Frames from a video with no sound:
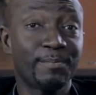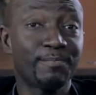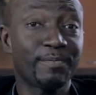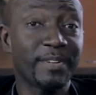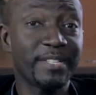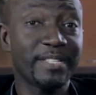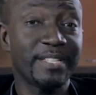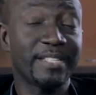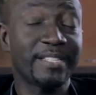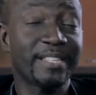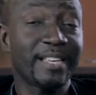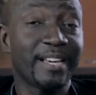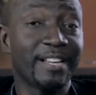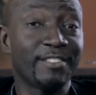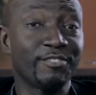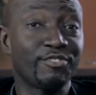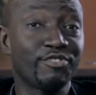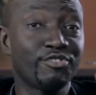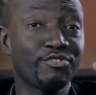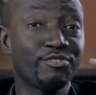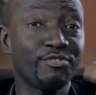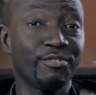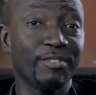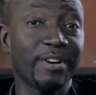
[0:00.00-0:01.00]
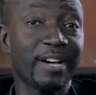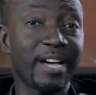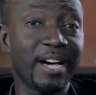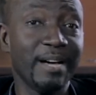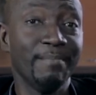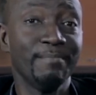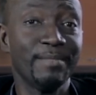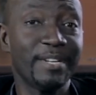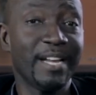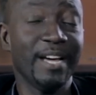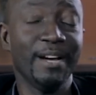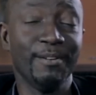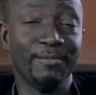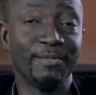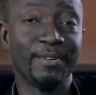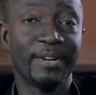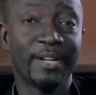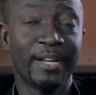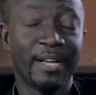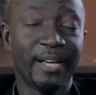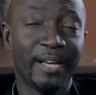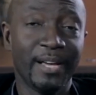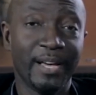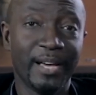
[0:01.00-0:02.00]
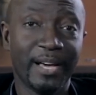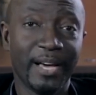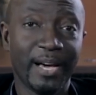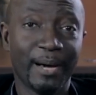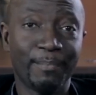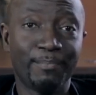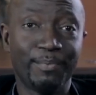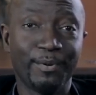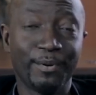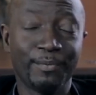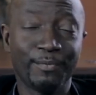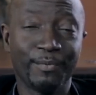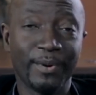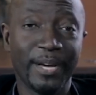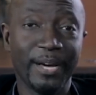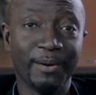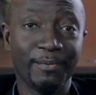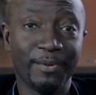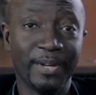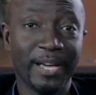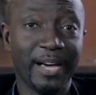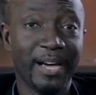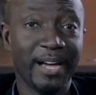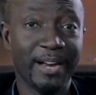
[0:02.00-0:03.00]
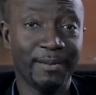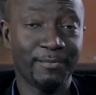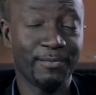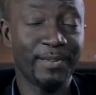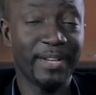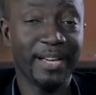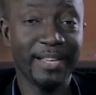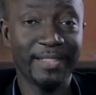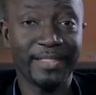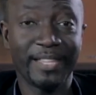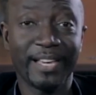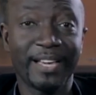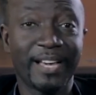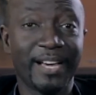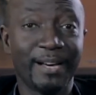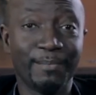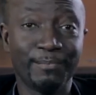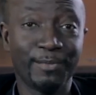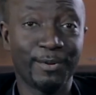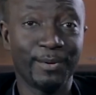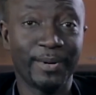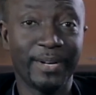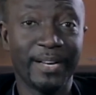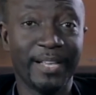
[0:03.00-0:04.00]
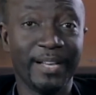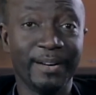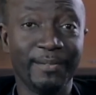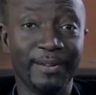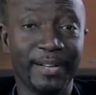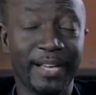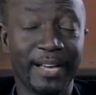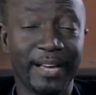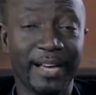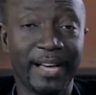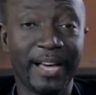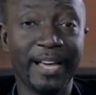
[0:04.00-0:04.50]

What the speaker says: presence can so come down upon where we are, and we are in the Camberwell area.